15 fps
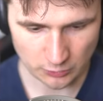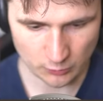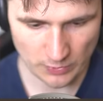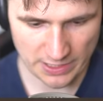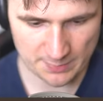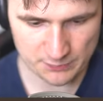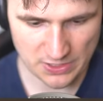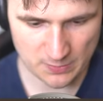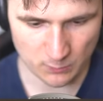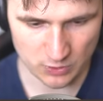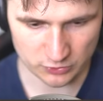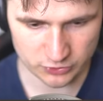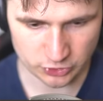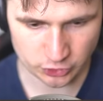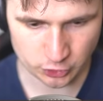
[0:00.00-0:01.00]
A ramp that
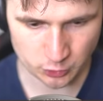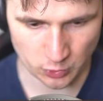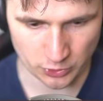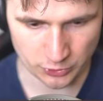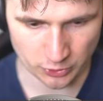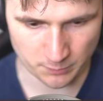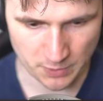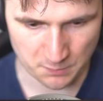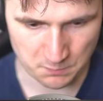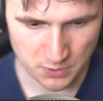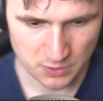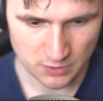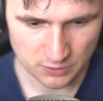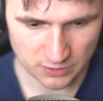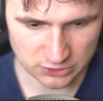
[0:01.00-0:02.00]
will destroy your mom.
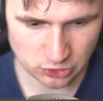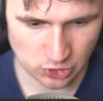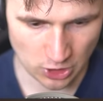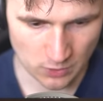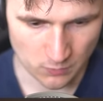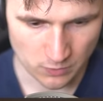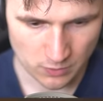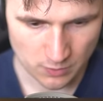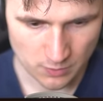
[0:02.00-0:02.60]
Let's go.